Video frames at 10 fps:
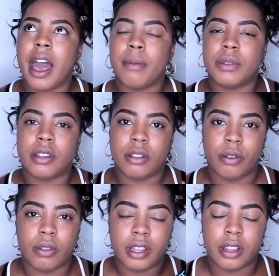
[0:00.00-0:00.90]

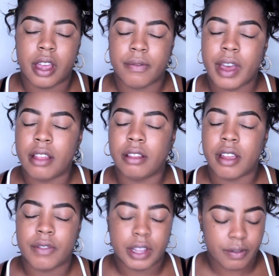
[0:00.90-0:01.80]
absolutely love. I
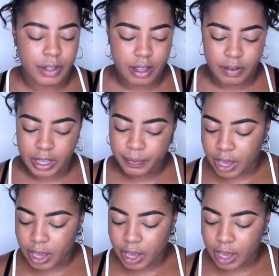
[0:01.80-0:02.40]
love it, love it, love it.